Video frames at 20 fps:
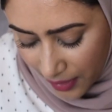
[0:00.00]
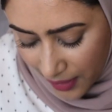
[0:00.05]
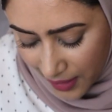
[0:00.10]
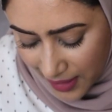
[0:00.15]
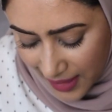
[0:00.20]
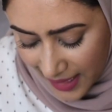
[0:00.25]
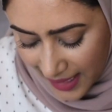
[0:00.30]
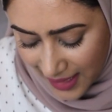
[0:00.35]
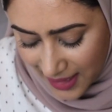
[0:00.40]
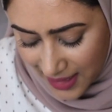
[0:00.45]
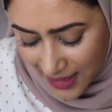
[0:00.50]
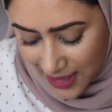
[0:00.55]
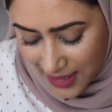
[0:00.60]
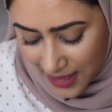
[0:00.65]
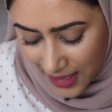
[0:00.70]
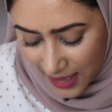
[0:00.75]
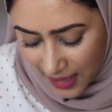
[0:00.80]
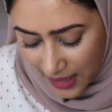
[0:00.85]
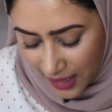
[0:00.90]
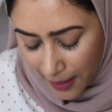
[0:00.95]
the next
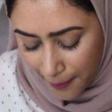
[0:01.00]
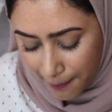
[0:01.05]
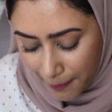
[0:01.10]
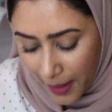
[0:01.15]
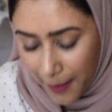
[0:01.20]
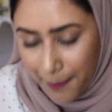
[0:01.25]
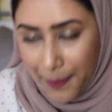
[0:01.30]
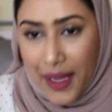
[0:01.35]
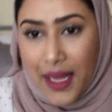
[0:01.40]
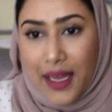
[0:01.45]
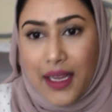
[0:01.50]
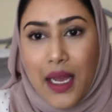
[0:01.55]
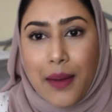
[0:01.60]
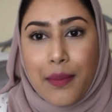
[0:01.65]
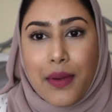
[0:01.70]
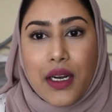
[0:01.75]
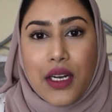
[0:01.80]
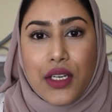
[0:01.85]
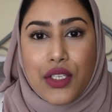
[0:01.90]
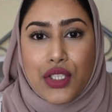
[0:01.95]
thing in my bag,
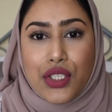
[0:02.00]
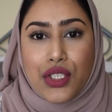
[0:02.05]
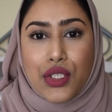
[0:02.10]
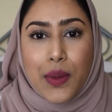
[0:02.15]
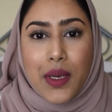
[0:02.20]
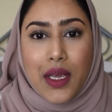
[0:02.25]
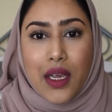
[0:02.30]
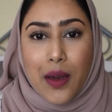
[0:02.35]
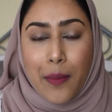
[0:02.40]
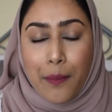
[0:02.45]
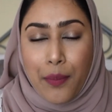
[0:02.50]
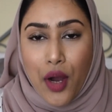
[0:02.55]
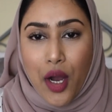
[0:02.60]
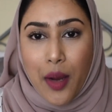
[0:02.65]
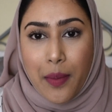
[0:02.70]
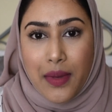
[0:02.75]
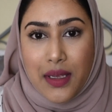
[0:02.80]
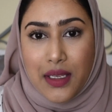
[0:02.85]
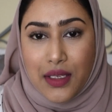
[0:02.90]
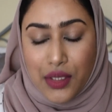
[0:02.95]
I'm going to just do it in
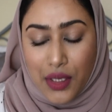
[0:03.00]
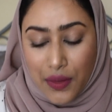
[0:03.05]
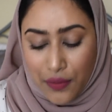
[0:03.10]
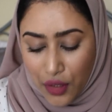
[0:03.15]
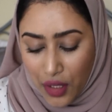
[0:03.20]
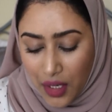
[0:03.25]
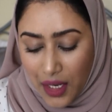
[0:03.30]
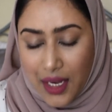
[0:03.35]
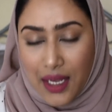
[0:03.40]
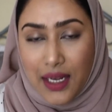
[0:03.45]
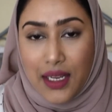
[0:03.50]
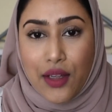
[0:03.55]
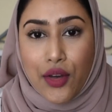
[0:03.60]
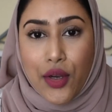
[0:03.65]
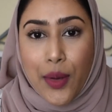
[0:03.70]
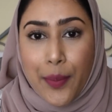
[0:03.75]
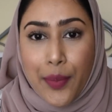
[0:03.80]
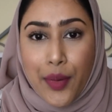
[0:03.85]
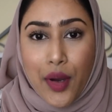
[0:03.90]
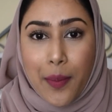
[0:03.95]
compartments. So I've got like a little
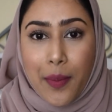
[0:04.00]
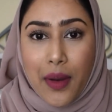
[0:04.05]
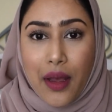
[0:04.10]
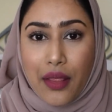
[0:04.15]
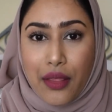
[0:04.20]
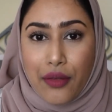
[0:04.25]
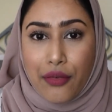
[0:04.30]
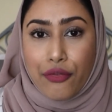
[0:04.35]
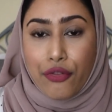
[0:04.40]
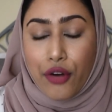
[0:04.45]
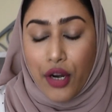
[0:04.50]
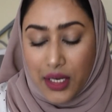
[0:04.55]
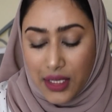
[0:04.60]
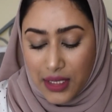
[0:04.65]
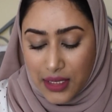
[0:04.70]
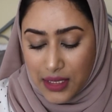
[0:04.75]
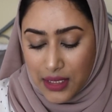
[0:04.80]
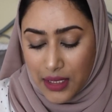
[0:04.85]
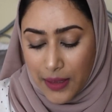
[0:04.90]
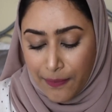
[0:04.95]
compartment at the
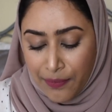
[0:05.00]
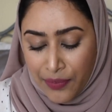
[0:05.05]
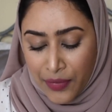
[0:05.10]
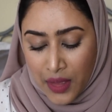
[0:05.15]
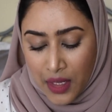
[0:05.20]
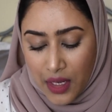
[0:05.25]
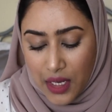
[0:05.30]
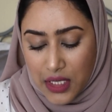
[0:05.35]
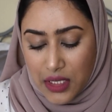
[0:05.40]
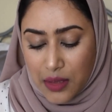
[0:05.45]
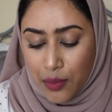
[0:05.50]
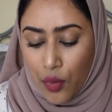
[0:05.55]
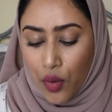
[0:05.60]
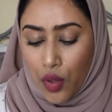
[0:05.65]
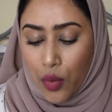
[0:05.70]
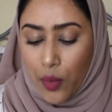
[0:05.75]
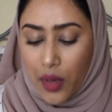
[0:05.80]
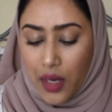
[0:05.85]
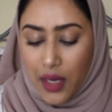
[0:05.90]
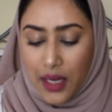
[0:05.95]
front, a
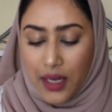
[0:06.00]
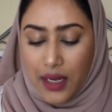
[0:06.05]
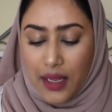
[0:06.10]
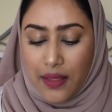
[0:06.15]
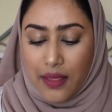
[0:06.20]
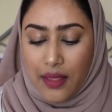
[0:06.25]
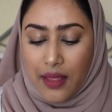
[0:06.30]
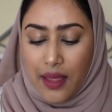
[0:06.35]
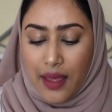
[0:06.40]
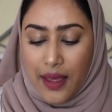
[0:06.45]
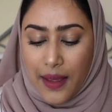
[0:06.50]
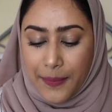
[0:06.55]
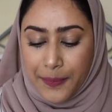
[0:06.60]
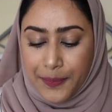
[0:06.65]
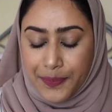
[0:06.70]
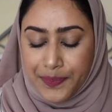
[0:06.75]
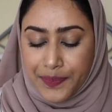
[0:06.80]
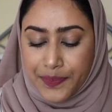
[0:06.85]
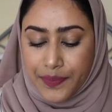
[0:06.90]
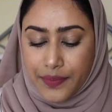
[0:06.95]
small one, and in there